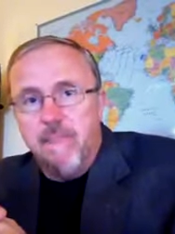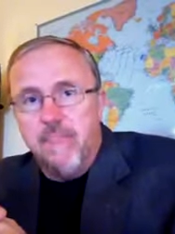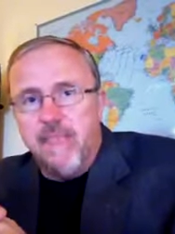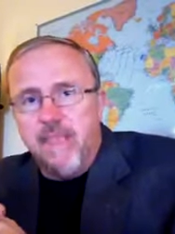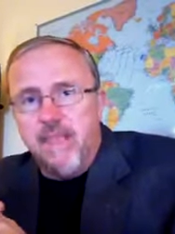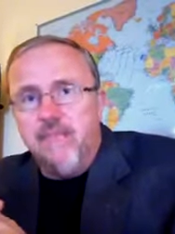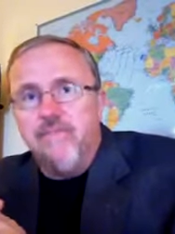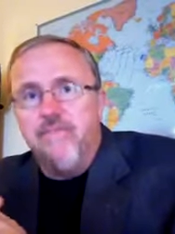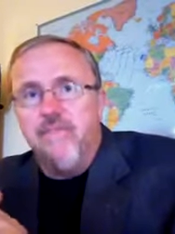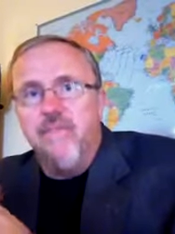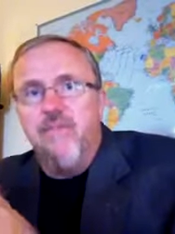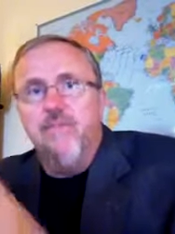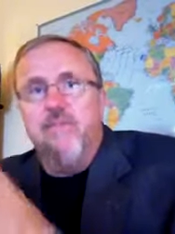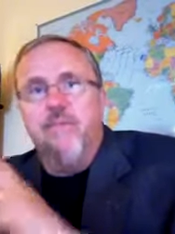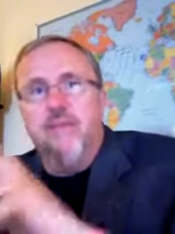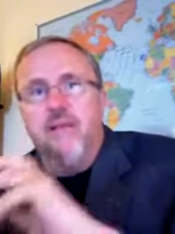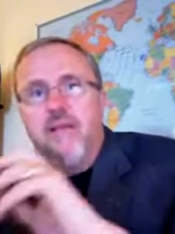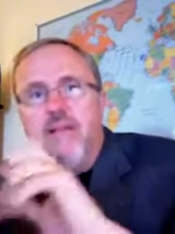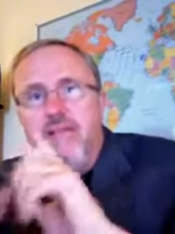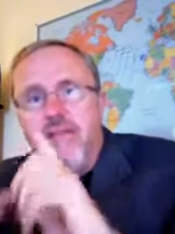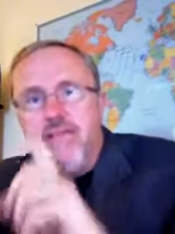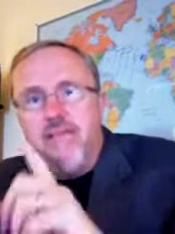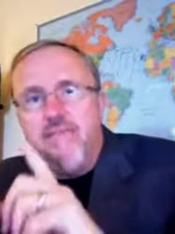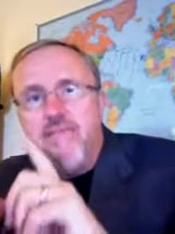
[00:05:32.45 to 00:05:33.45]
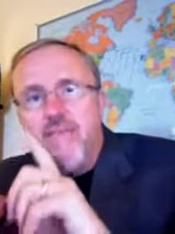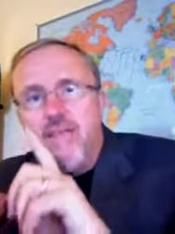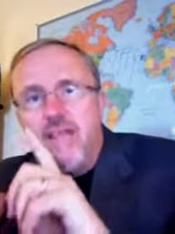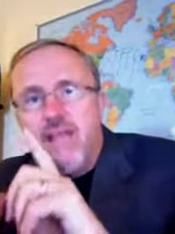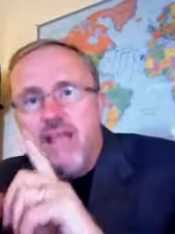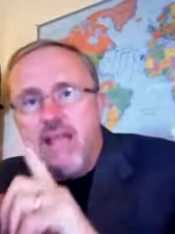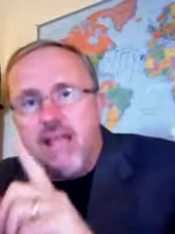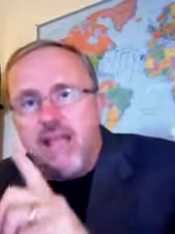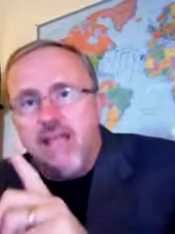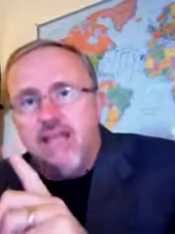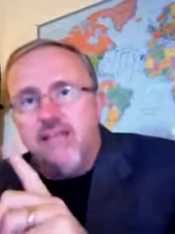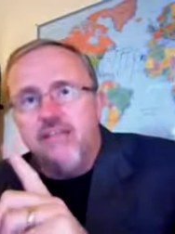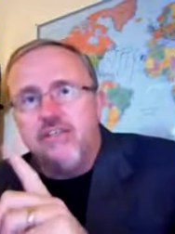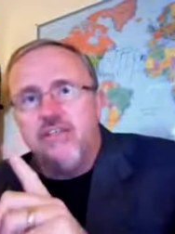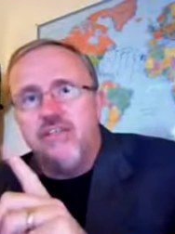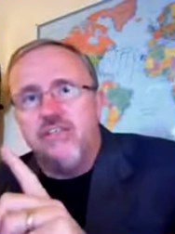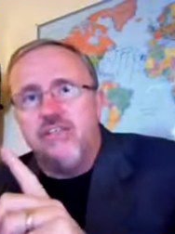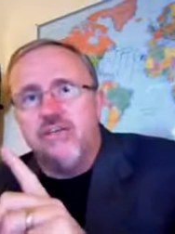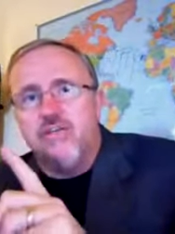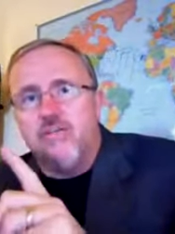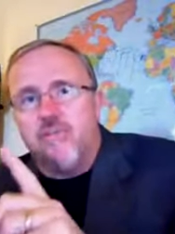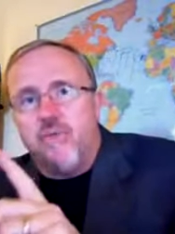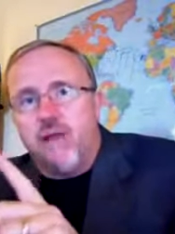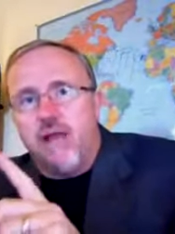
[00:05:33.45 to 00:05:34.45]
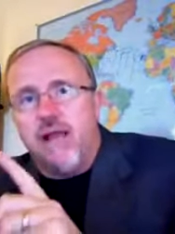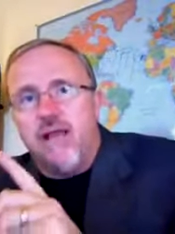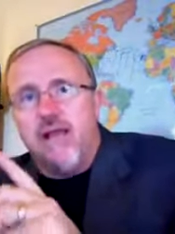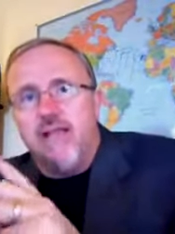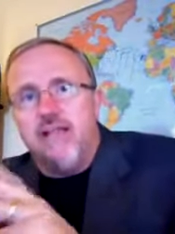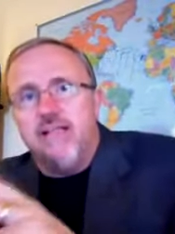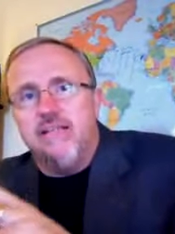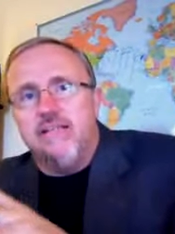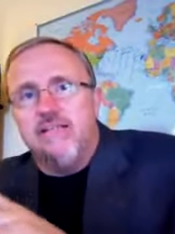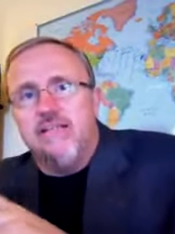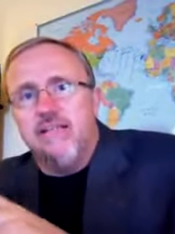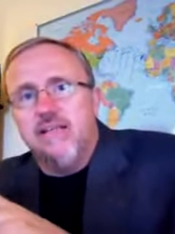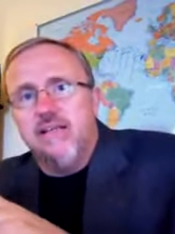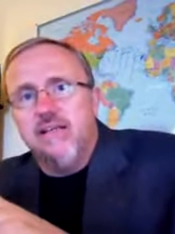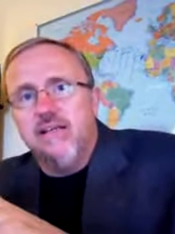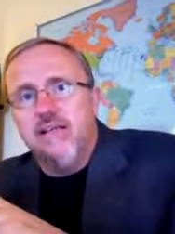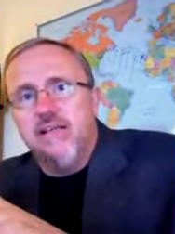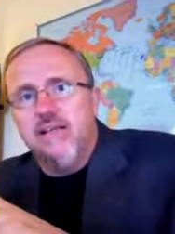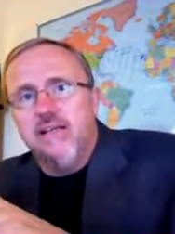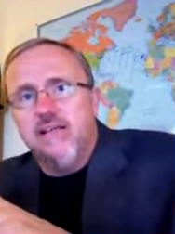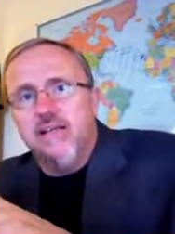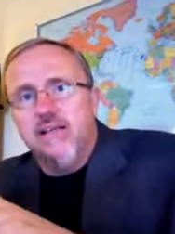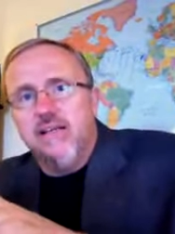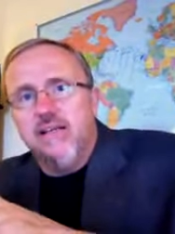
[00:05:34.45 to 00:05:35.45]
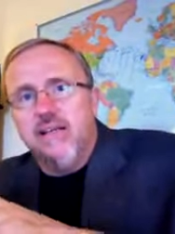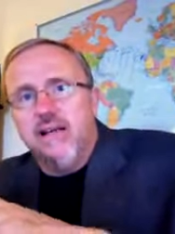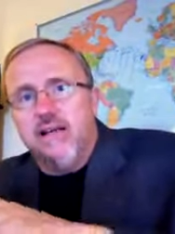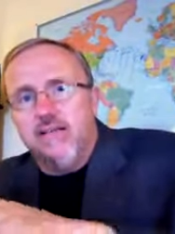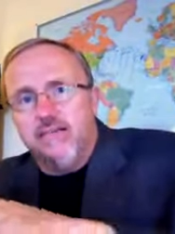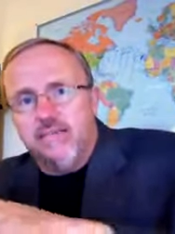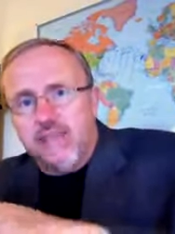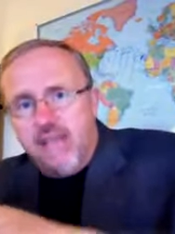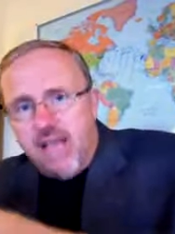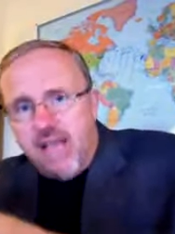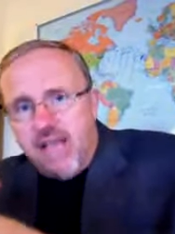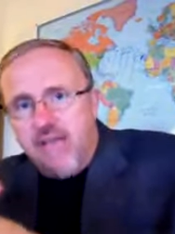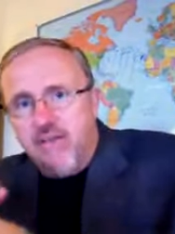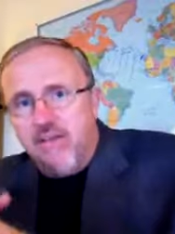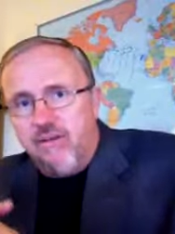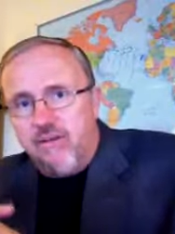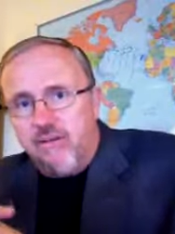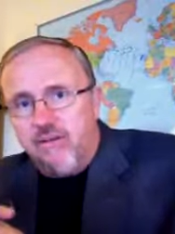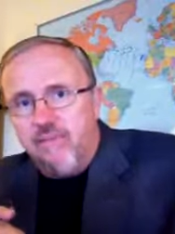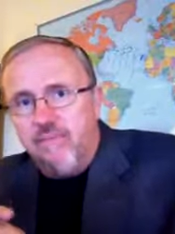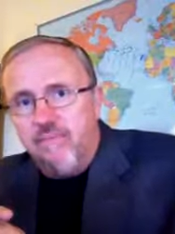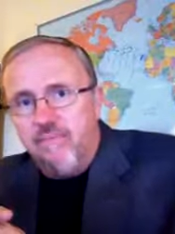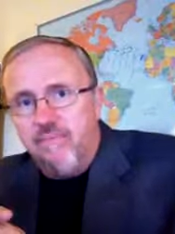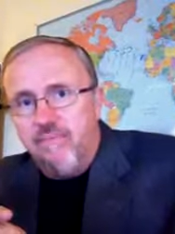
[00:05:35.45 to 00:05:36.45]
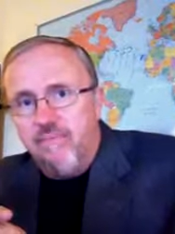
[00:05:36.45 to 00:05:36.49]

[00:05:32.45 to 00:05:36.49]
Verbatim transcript: If you believe the ancient writings of Daniel,